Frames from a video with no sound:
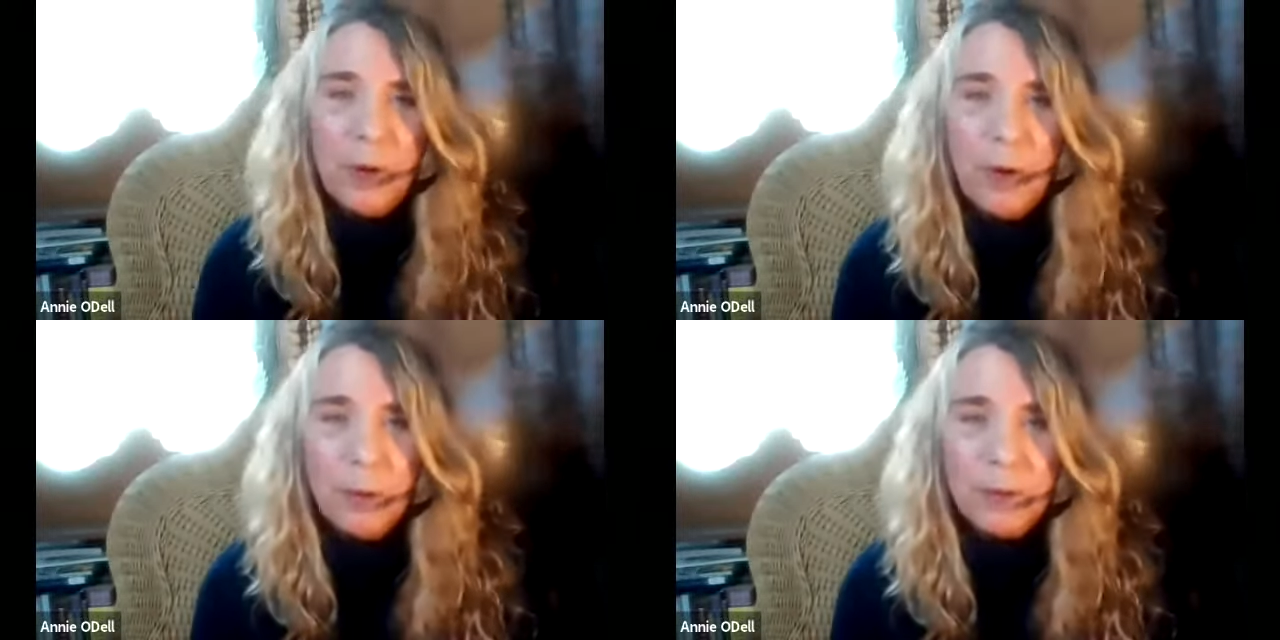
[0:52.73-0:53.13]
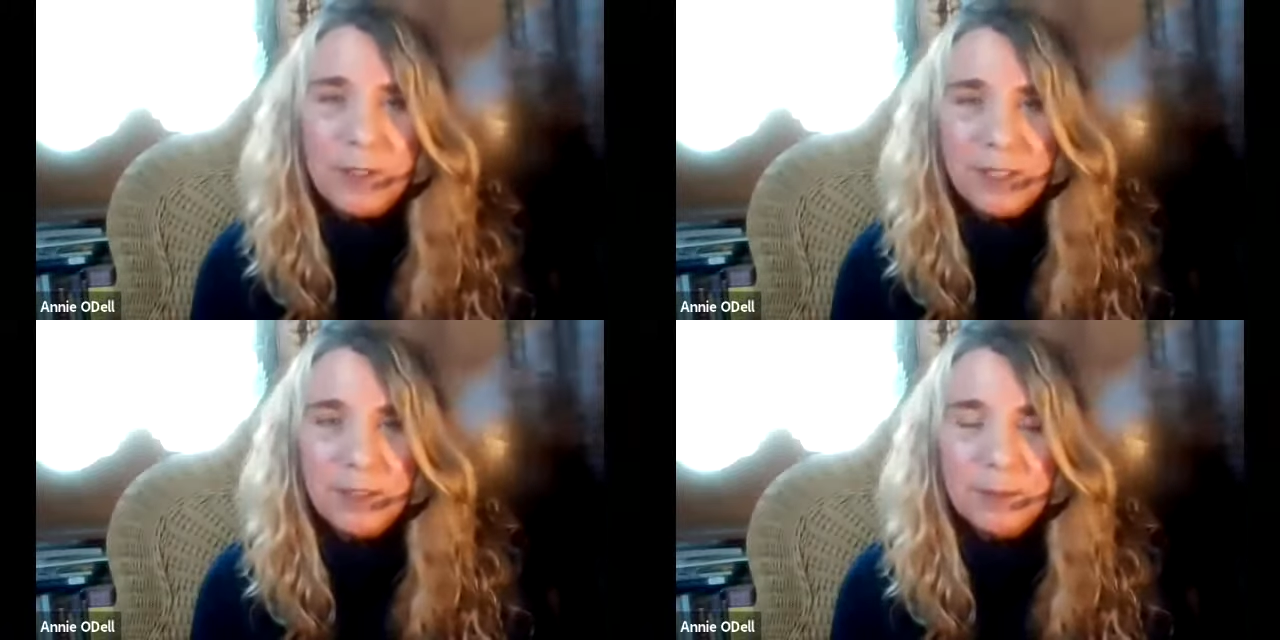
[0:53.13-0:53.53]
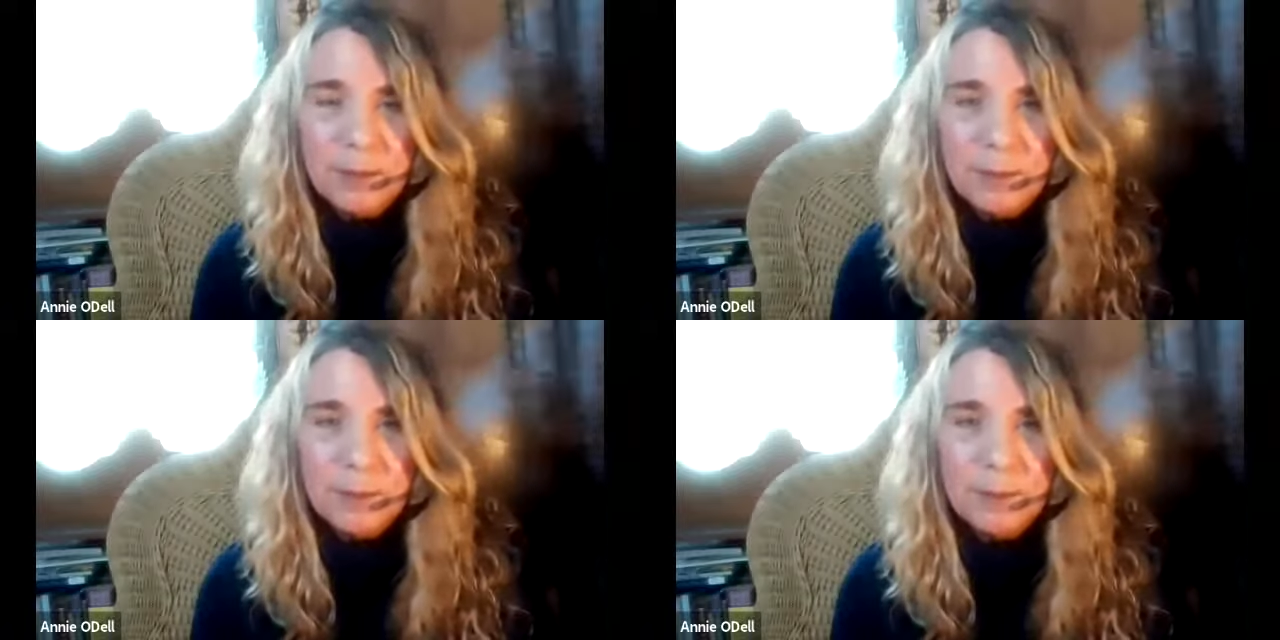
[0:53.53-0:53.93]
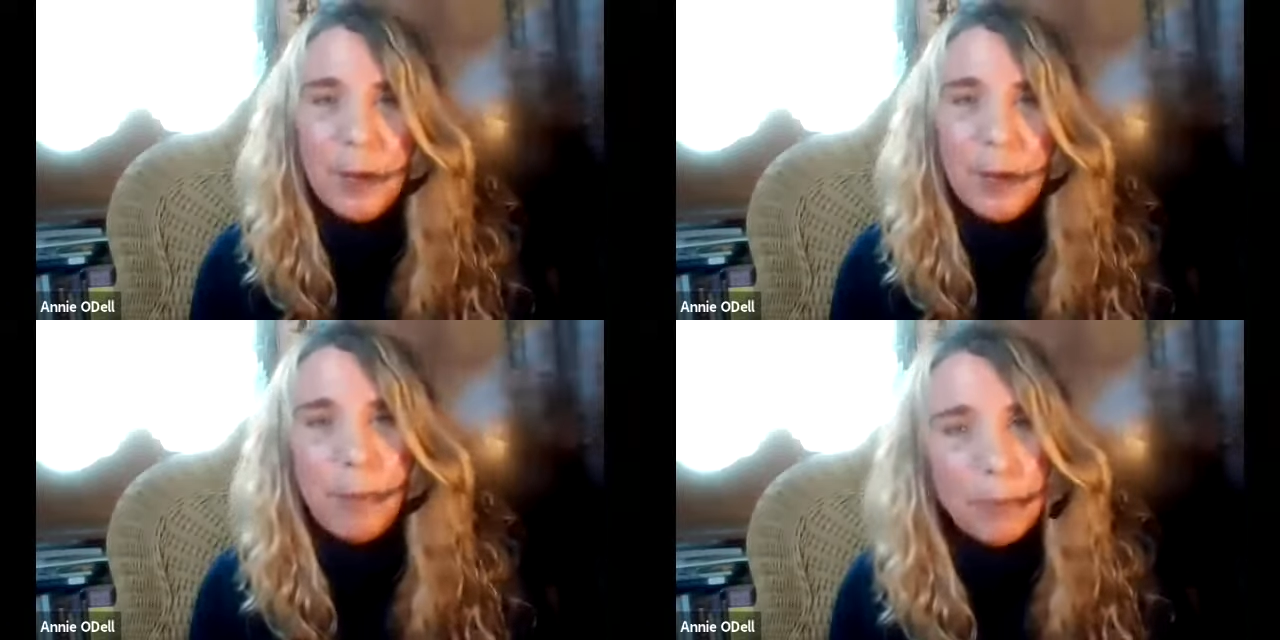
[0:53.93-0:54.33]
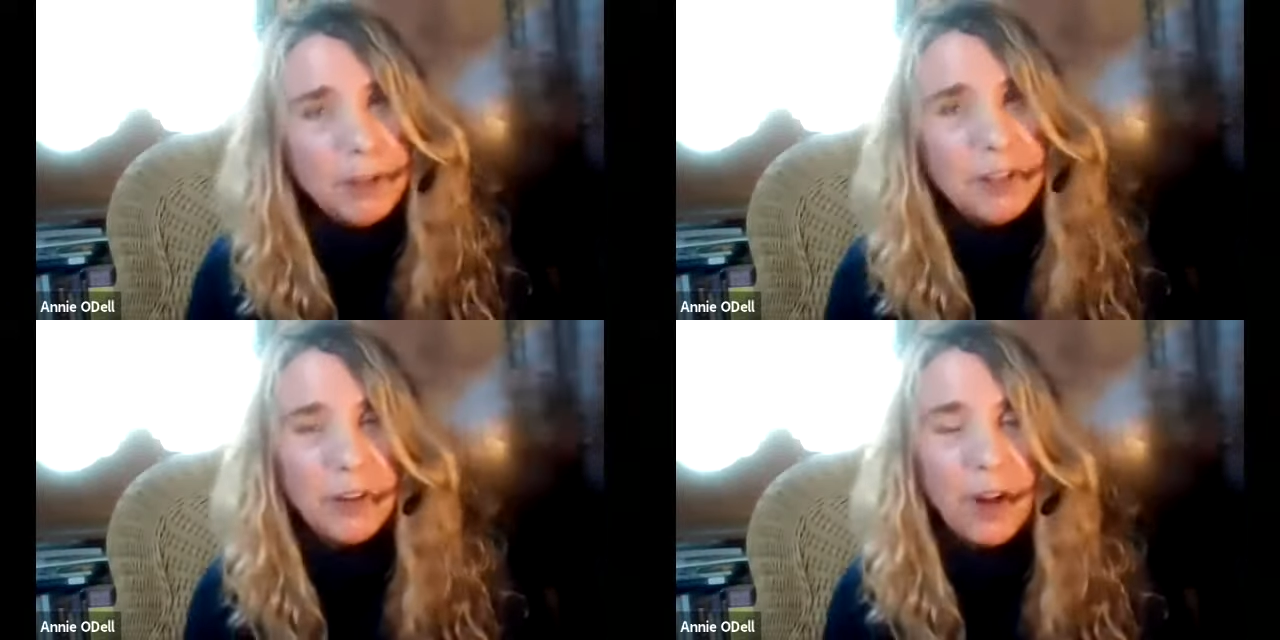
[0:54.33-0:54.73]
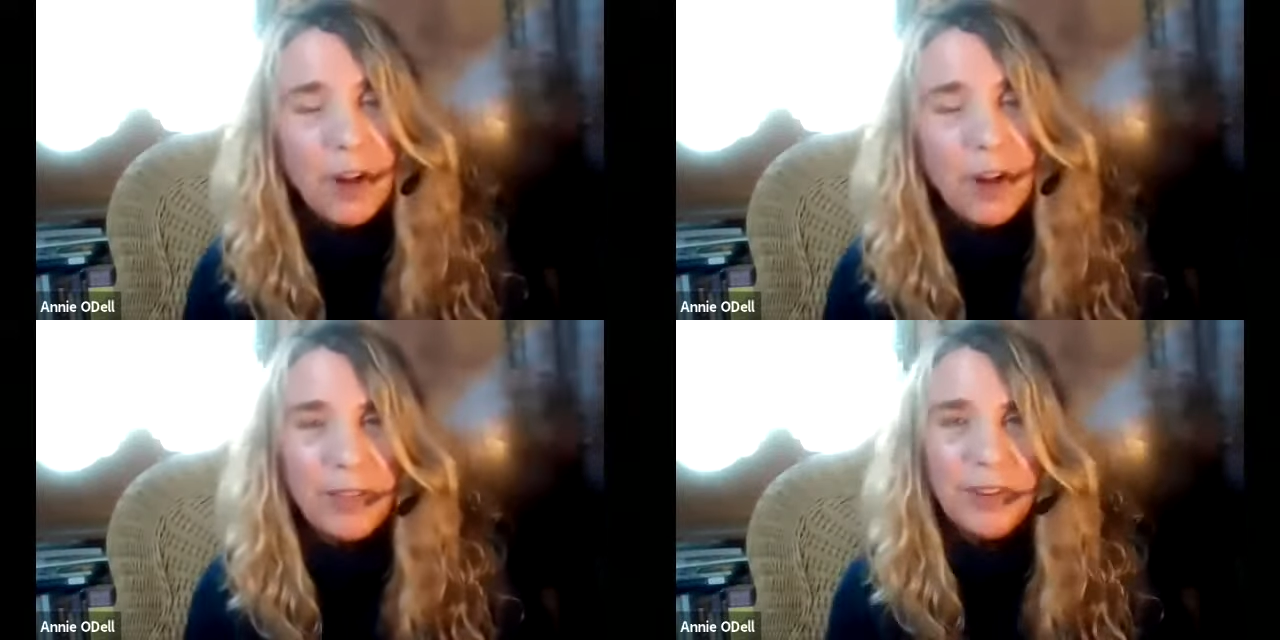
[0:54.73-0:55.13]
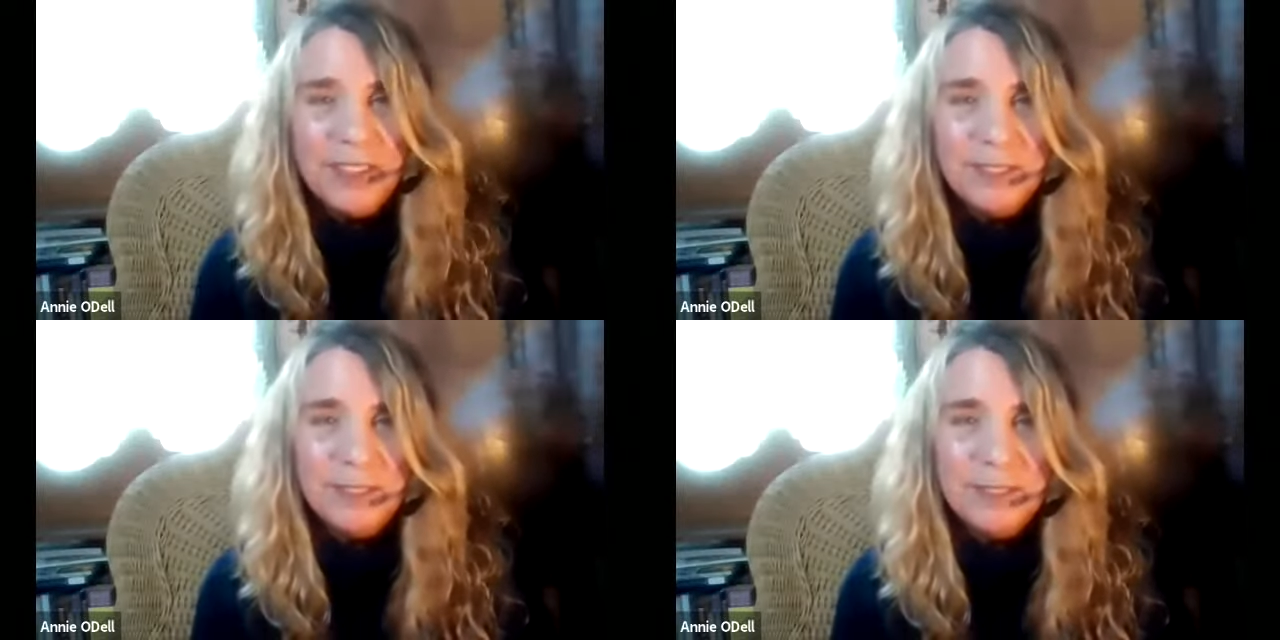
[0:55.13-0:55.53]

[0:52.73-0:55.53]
host, published author,